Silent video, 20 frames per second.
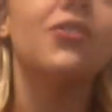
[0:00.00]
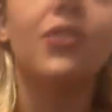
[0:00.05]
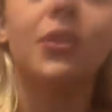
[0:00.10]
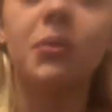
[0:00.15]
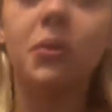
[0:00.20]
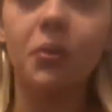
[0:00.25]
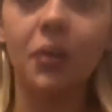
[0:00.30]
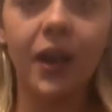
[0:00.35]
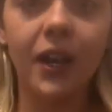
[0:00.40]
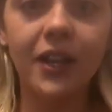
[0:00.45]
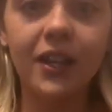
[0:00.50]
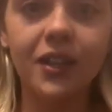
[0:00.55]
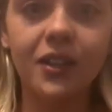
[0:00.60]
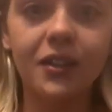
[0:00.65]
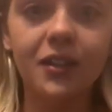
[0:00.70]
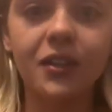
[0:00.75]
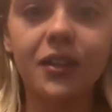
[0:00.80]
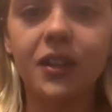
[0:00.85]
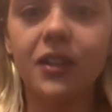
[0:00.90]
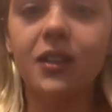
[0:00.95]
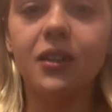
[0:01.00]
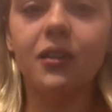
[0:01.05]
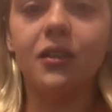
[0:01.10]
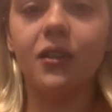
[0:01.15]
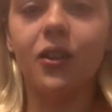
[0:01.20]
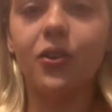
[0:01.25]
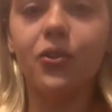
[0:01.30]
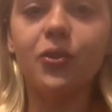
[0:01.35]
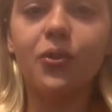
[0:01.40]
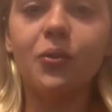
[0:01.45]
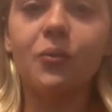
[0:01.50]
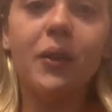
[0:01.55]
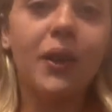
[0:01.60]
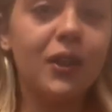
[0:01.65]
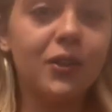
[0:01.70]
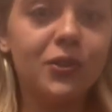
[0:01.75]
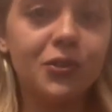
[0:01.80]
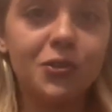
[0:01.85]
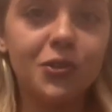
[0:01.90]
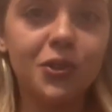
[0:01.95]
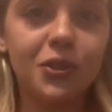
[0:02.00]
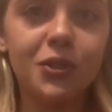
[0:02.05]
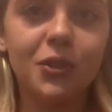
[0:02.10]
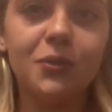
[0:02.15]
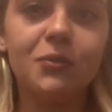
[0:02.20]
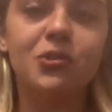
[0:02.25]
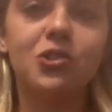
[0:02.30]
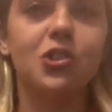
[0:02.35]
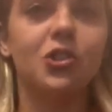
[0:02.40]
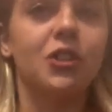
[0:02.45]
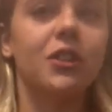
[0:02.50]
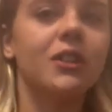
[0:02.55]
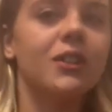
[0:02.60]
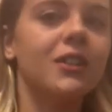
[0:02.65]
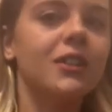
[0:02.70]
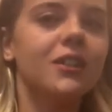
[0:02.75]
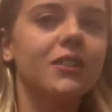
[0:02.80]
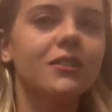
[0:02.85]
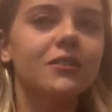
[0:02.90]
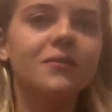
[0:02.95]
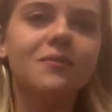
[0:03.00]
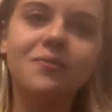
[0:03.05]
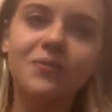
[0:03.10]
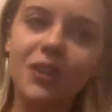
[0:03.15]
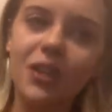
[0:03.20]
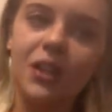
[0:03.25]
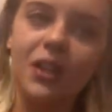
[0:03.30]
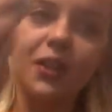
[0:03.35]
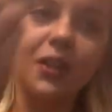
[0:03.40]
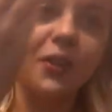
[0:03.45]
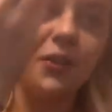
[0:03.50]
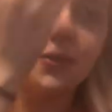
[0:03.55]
right here in the local bedroom, chilling, you know.